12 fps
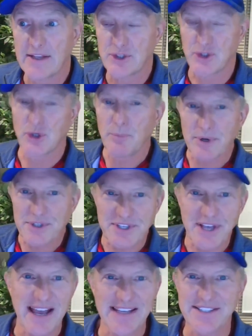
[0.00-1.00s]

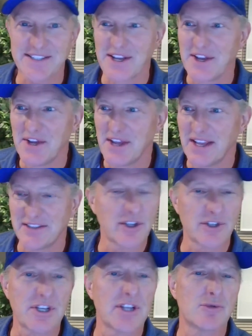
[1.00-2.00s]
supersized.
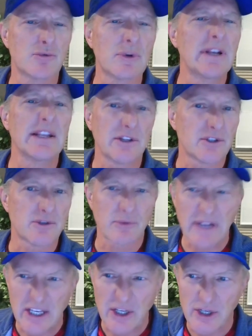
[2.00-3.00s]
It does really it looks
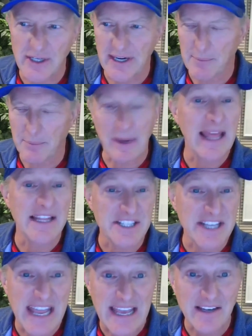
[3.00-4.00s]
really good in a plant
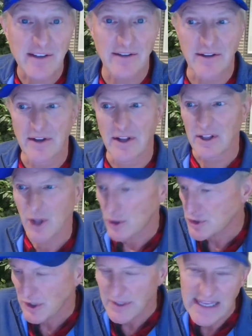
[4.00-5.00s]
stand,
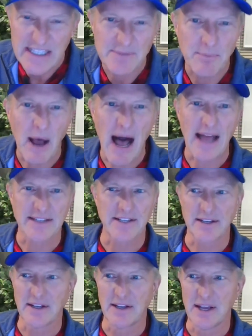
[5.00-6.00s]
larger glazed pot.
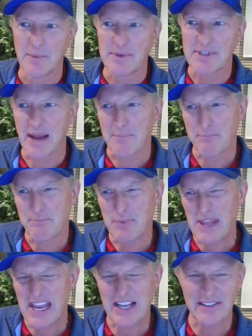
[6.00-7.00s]
It's got
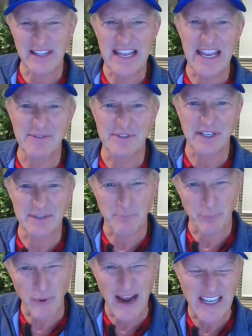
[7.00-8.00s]
big leaves and it's
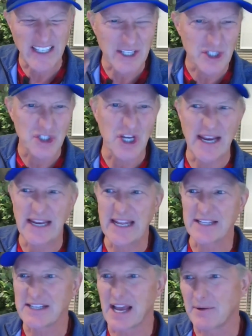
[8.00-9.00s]
bright and shiny.
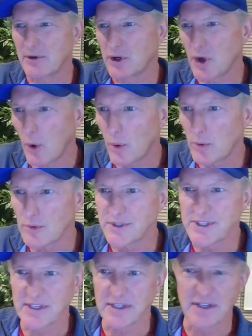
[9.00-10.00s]
It's got
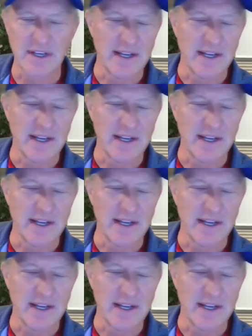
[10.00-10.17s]
golds and